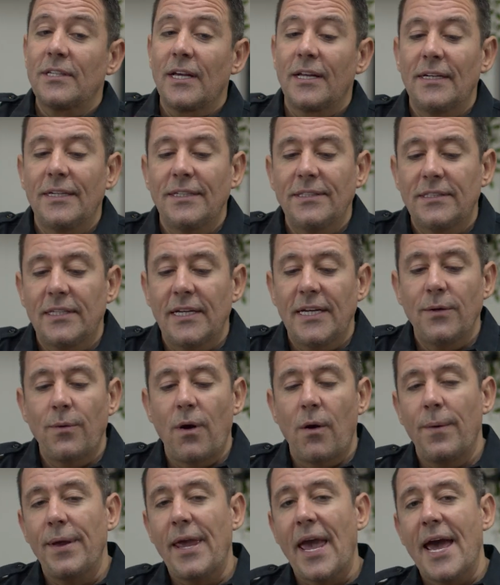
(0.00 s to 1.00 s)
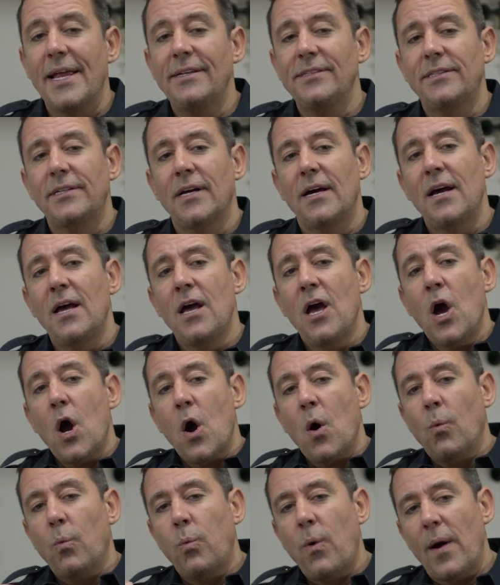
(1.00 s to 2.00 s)
certainly see where we enter,
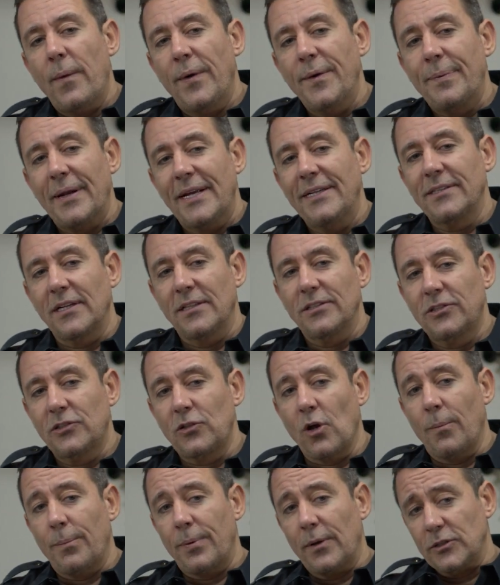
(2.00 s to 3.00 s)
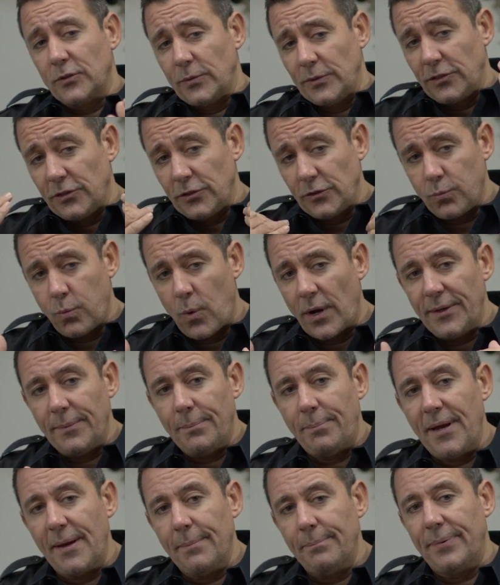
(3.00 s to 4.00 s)
where we place our stop loss, which is
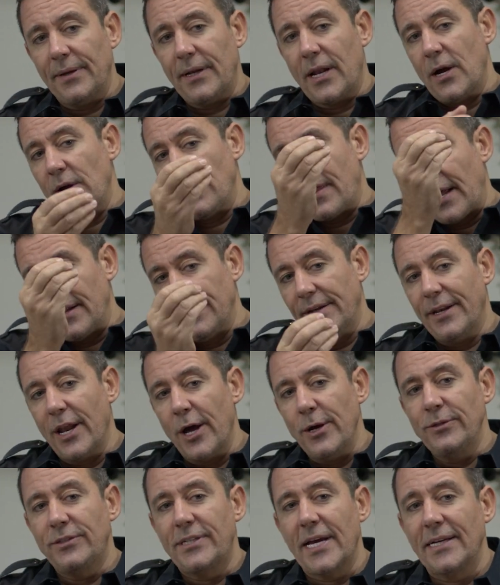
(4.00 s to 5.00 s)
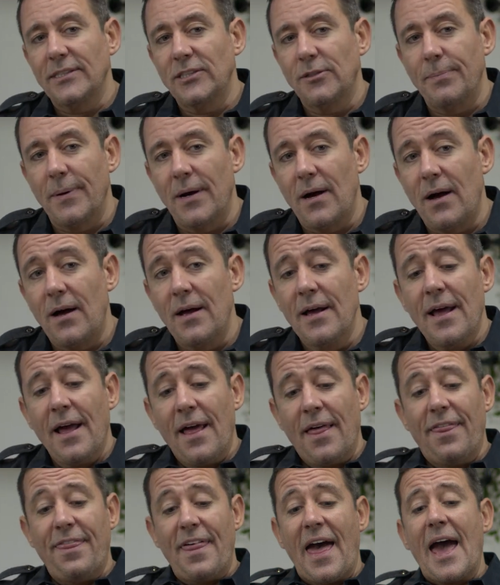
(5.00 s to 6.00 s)
1 pip below that low test bar.
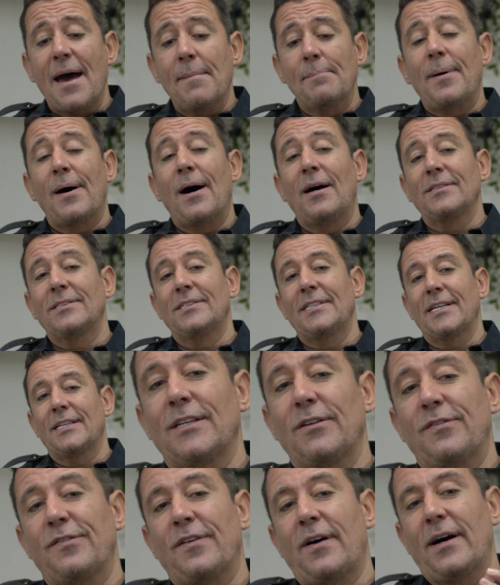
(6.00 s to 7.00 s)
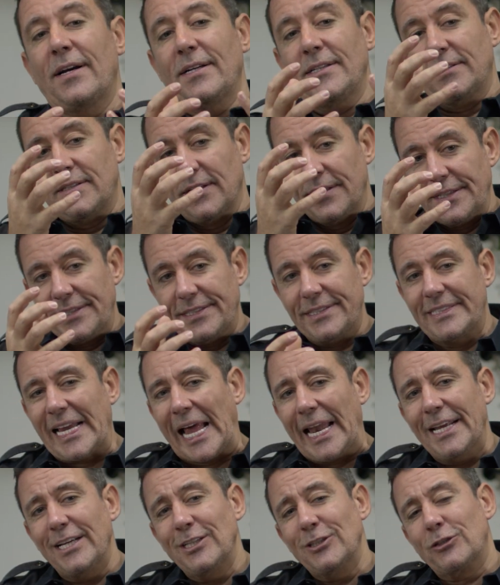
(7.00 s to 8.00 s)
That bar signifies that the
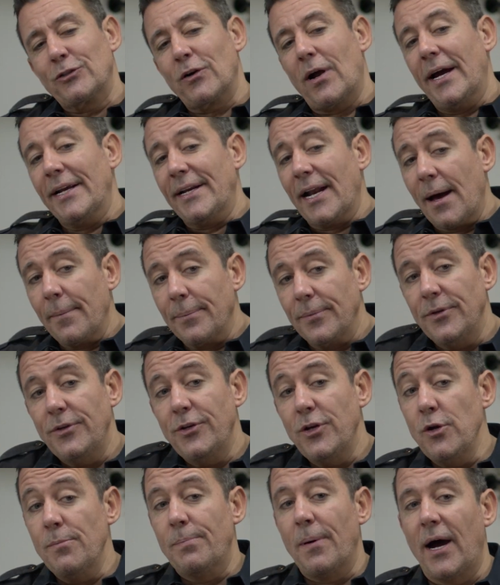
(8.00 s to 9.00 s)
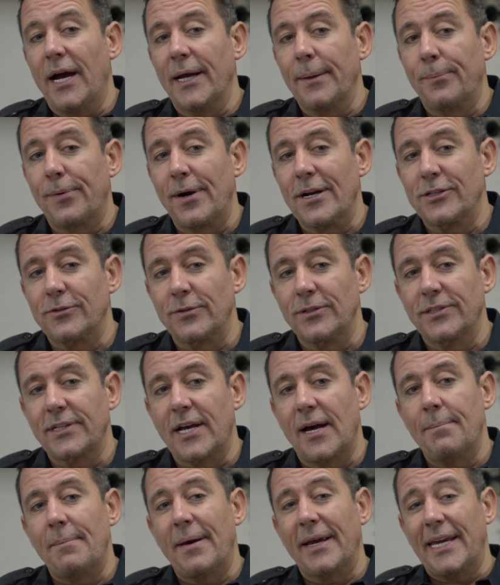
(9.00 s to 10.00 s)
selling's dried up, new buying pressure has
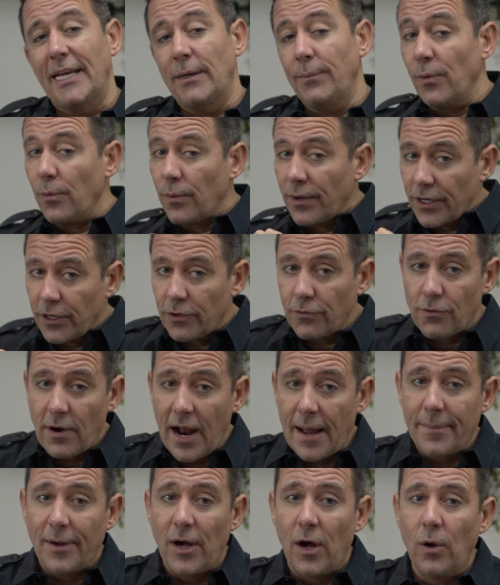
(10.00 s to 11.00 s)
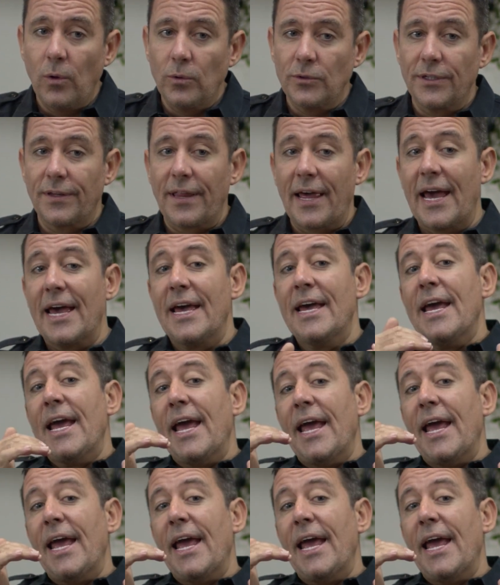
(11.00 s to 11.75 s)
come back in. We want to grab a hold of that